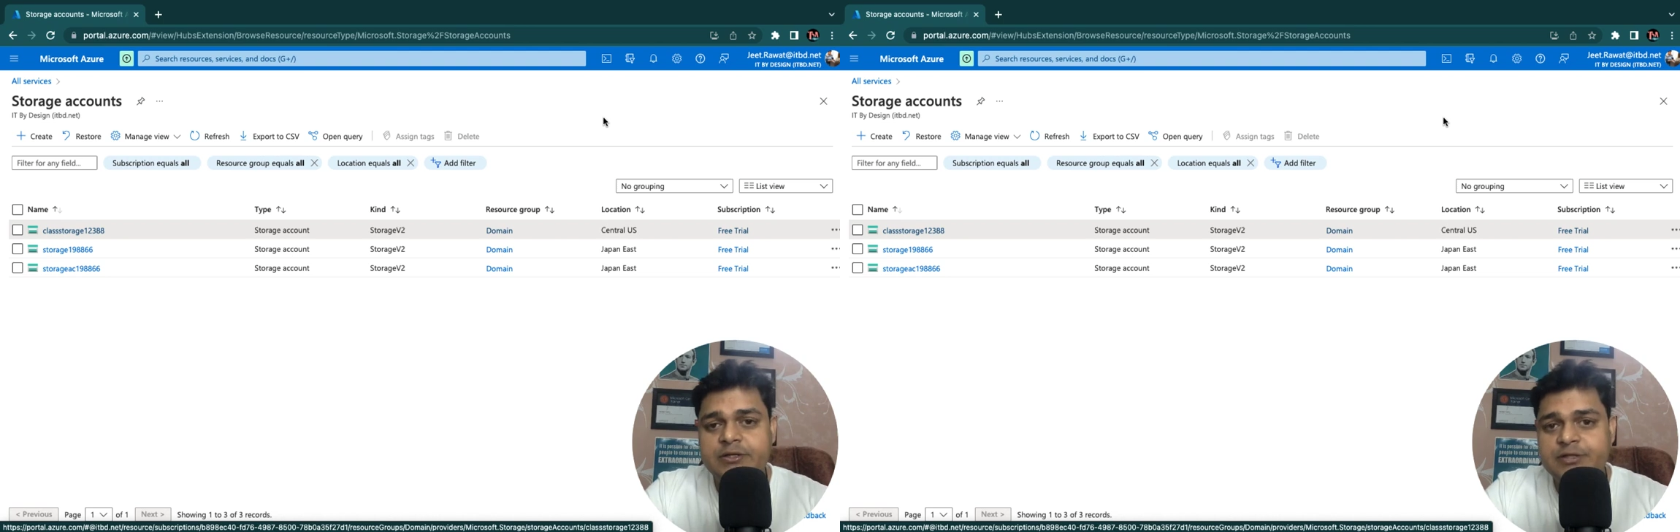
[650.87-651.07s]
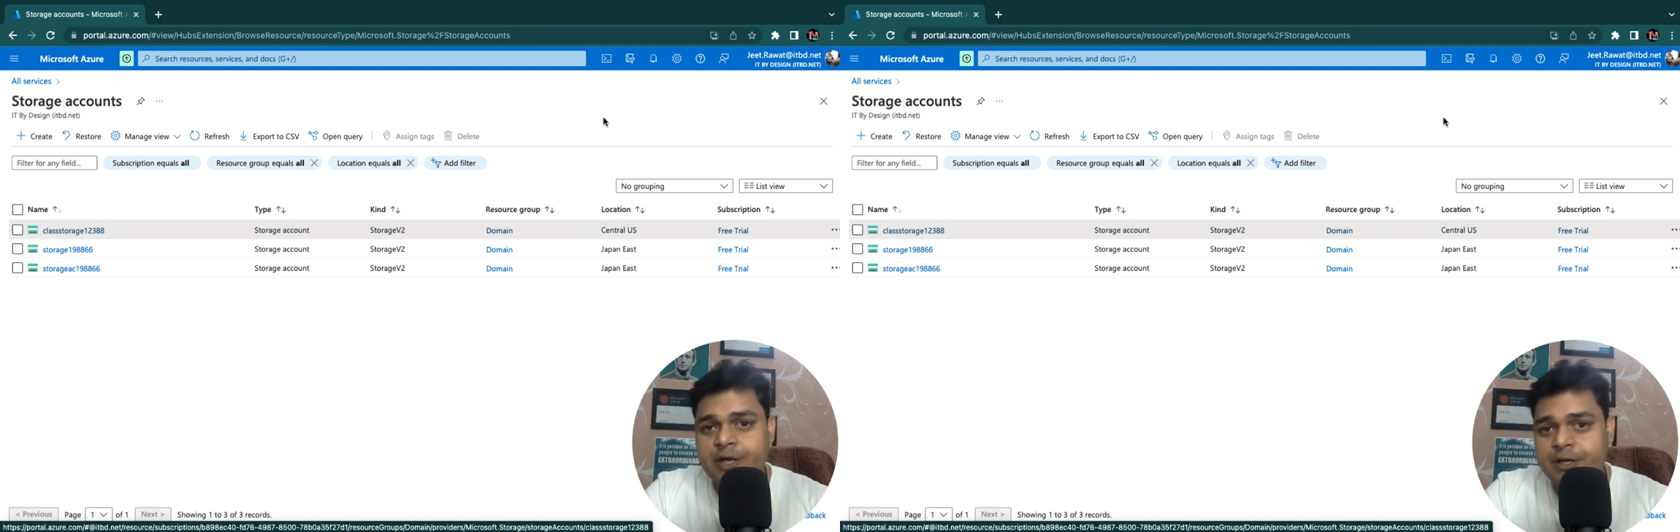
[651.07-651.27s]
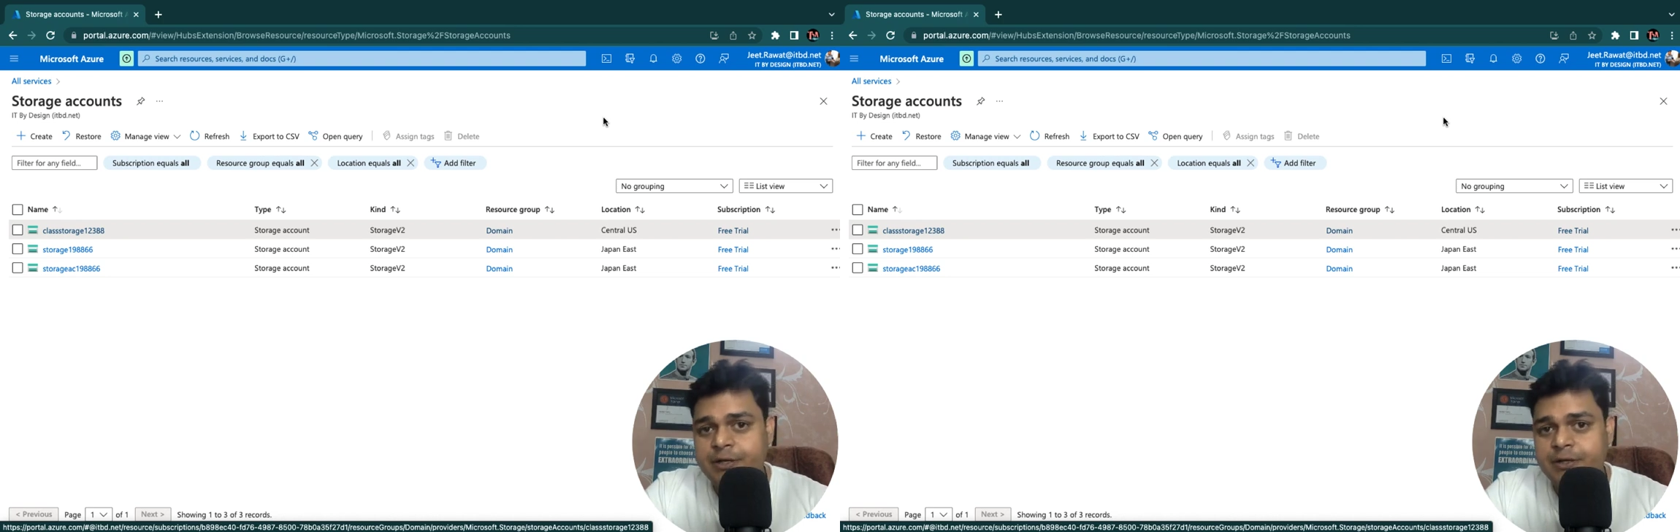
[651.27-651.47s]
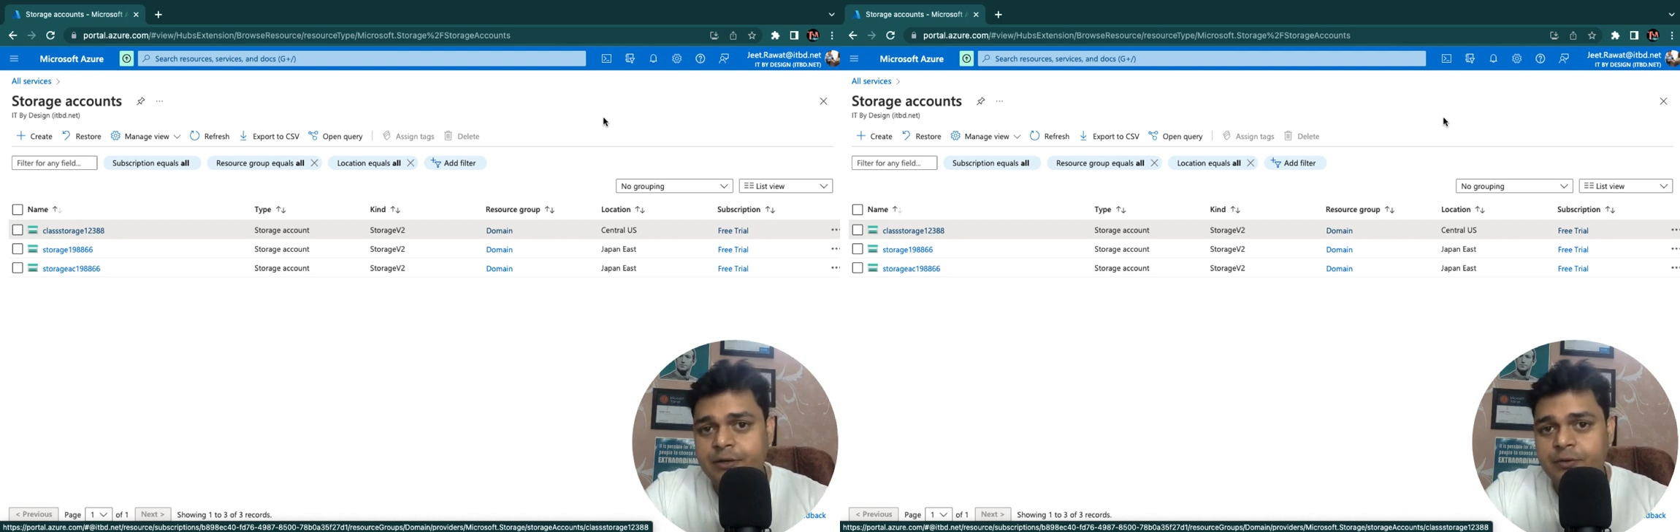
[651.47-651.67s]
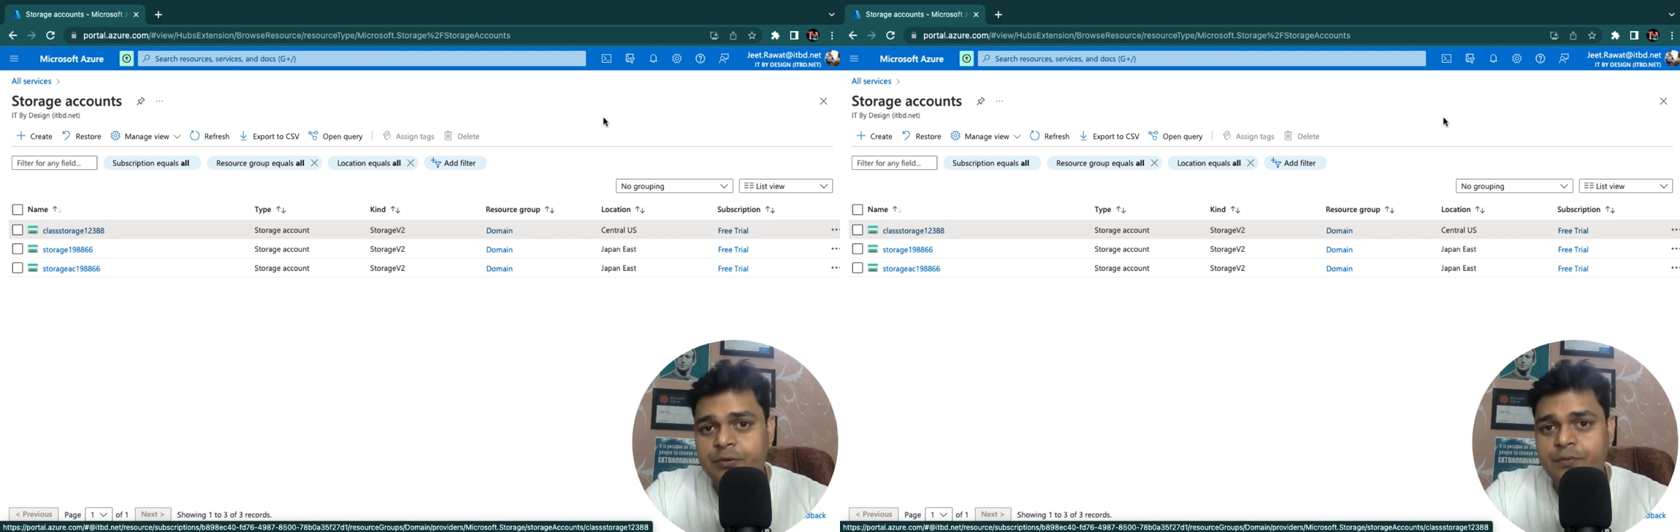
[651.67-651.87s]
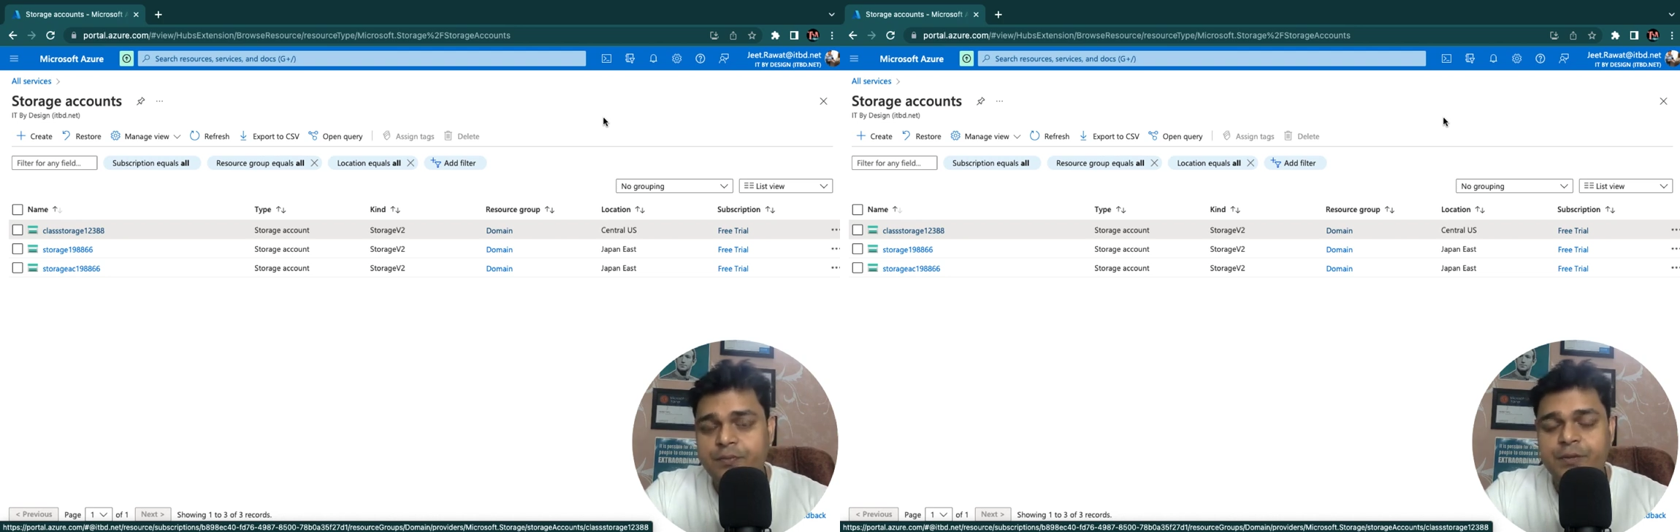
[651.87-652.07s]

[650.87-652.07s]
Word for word: Stay tuned